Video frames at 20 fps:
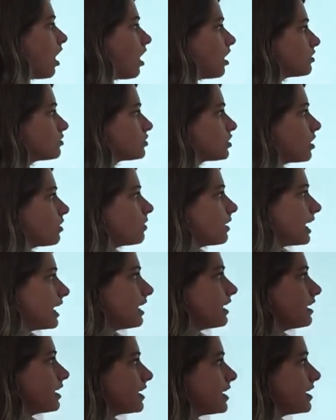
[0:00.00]
Also
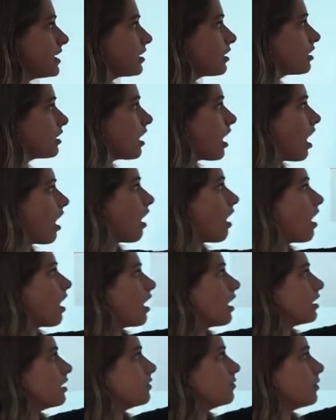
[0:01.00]
in here
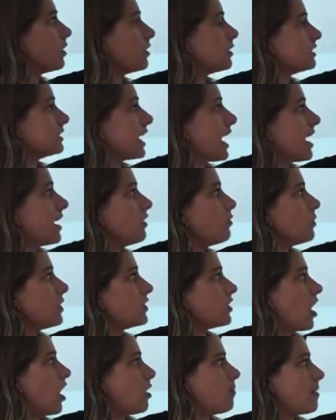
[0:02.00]
are tied
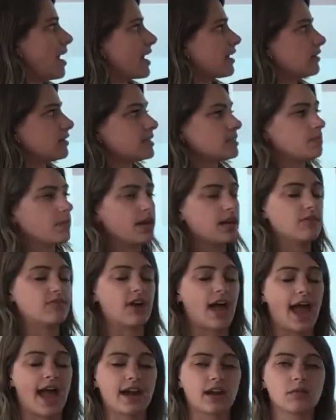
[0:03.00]
with all matter is made up
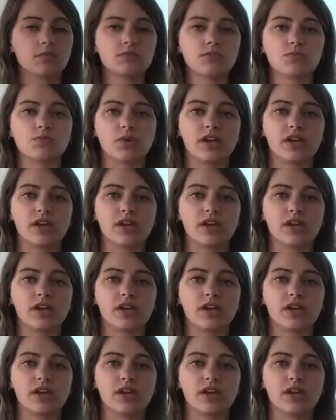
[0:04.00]
of atoms.